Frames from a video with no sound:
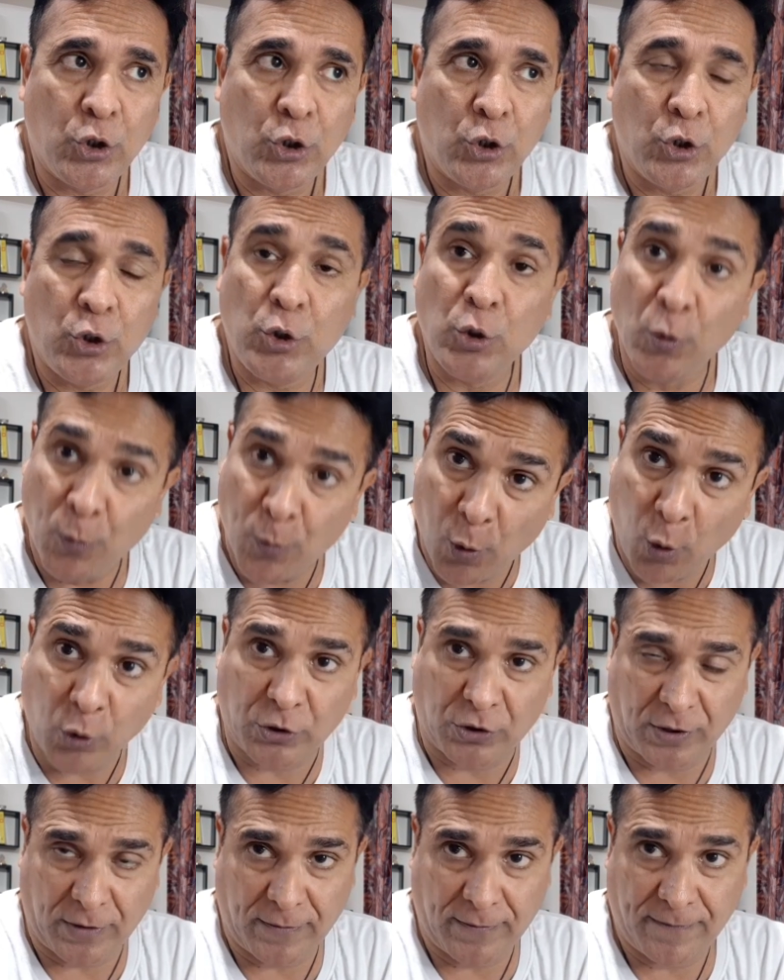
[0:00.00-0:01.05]
you
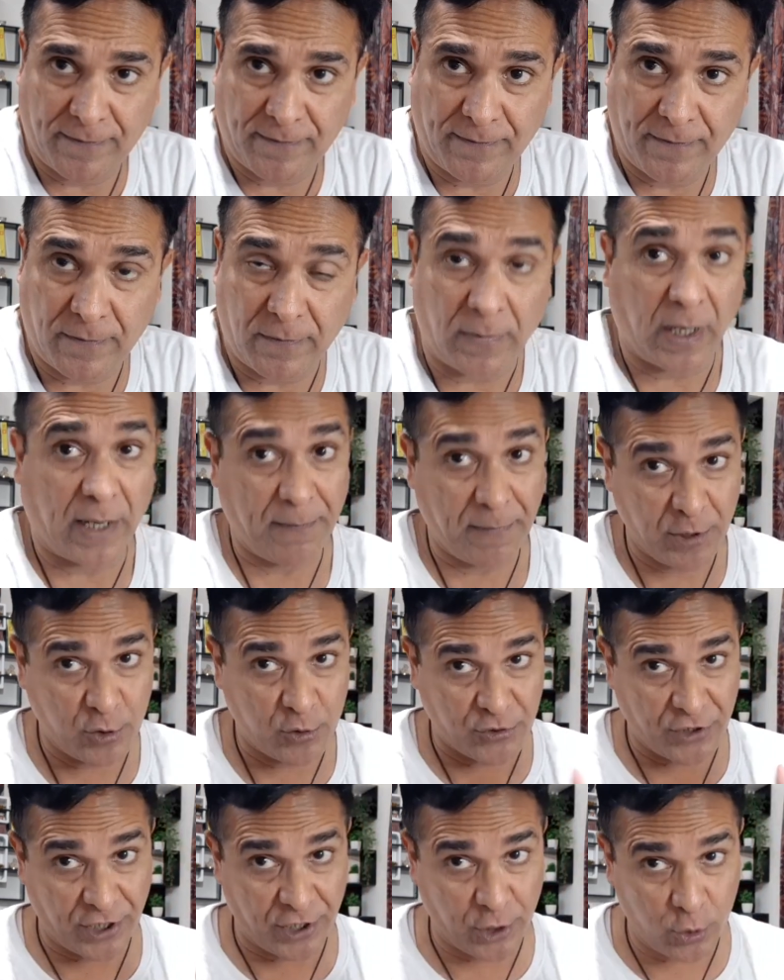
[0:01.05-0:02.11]
both, I mean to
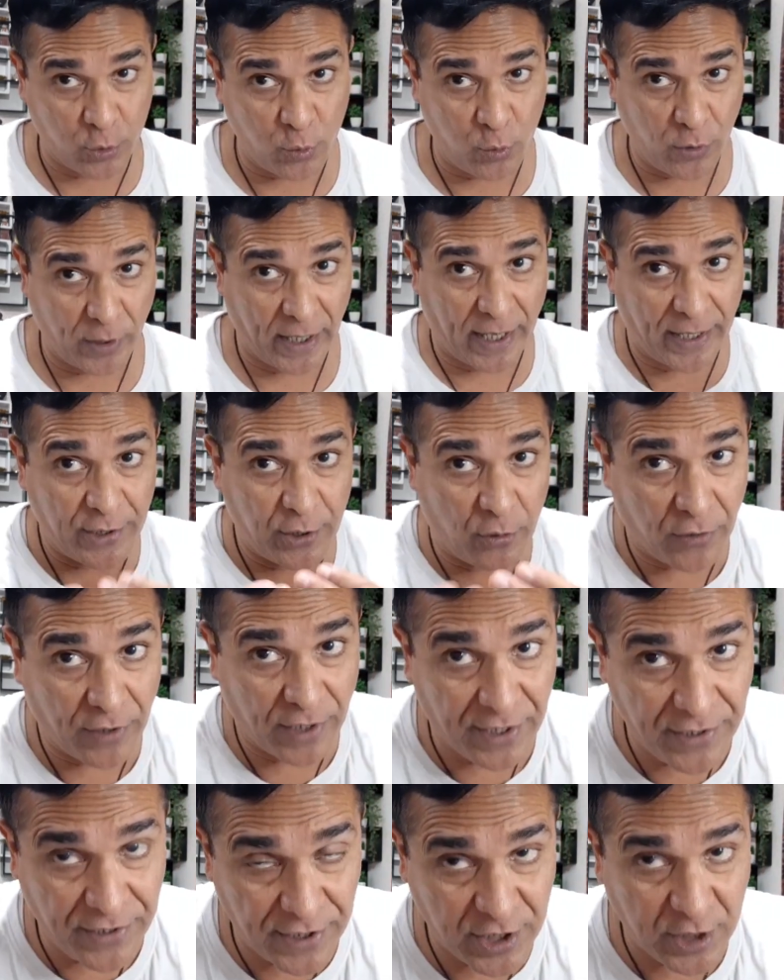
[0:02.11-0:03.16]
say you and your
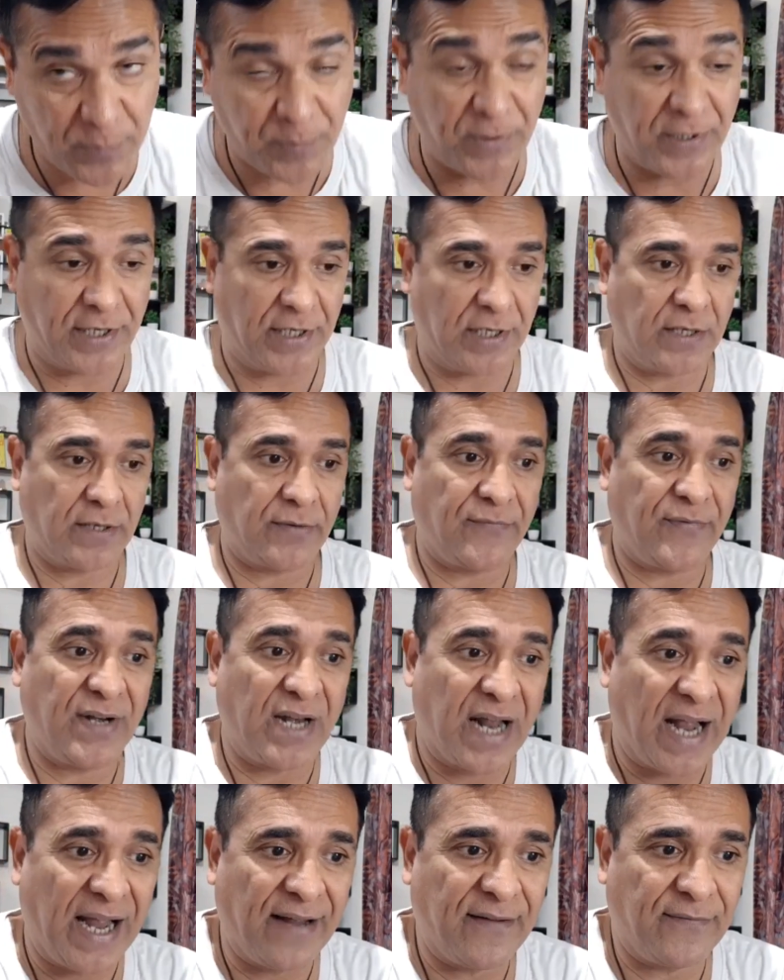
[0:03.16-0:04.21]
kindred spirit, will
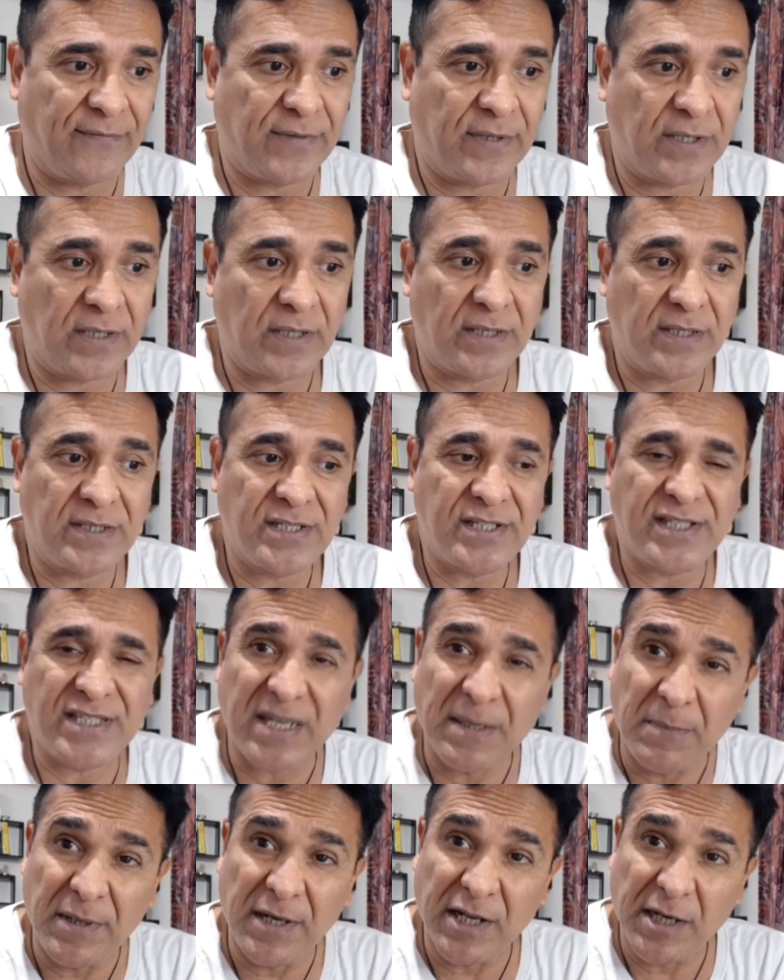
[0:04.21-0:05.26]
have
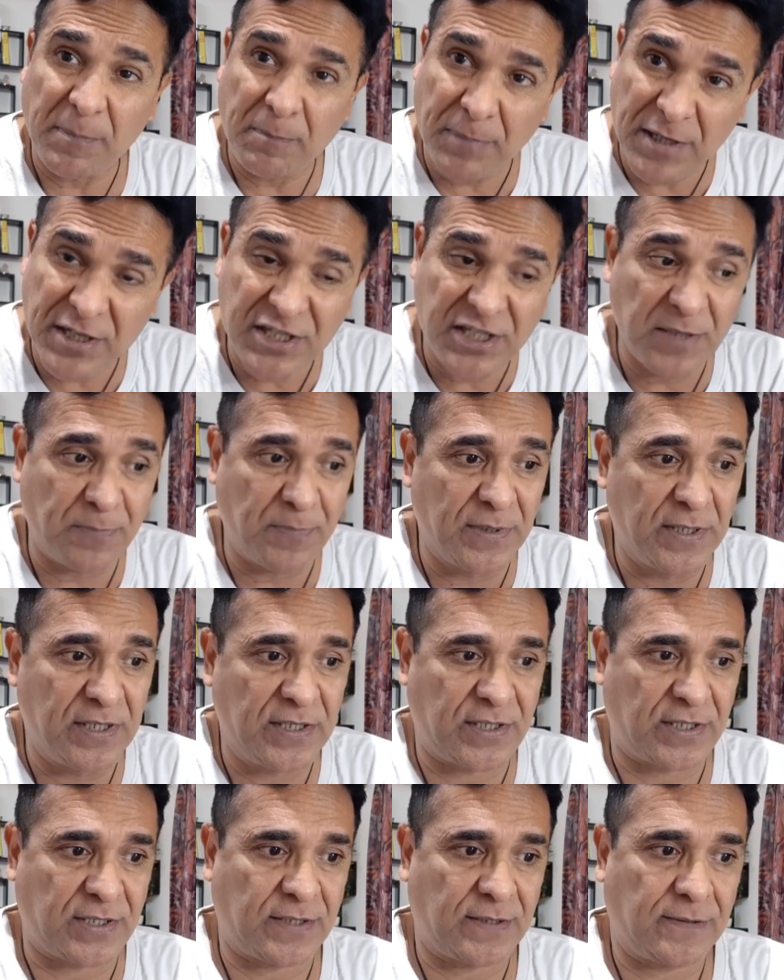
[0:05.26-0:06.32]
similar
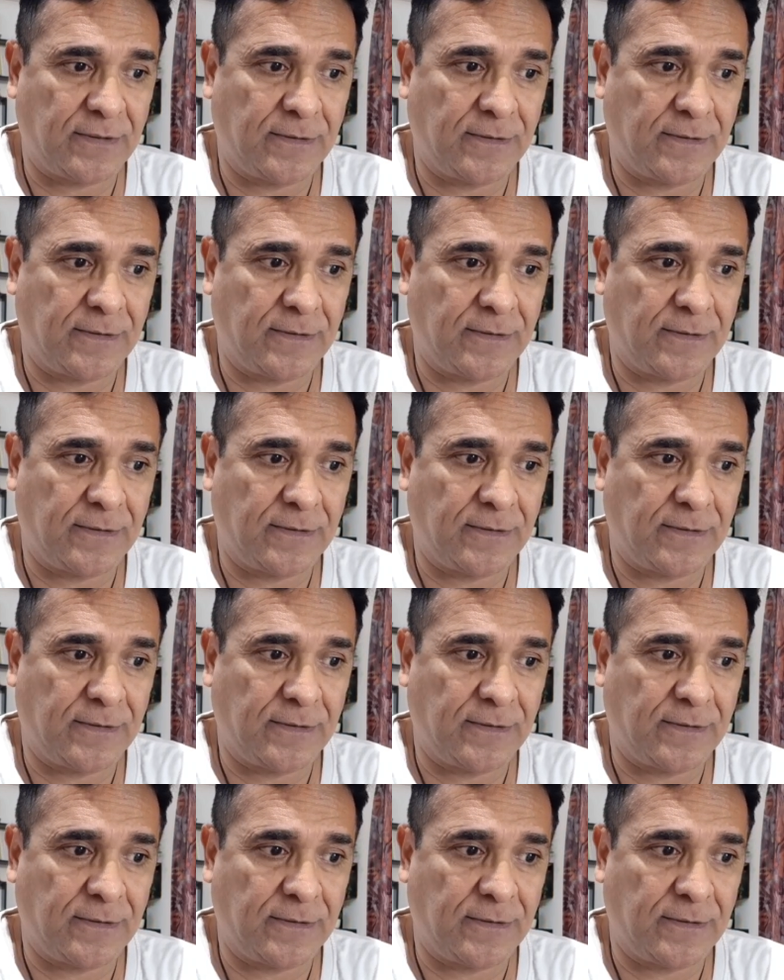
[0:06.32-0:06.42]
principles.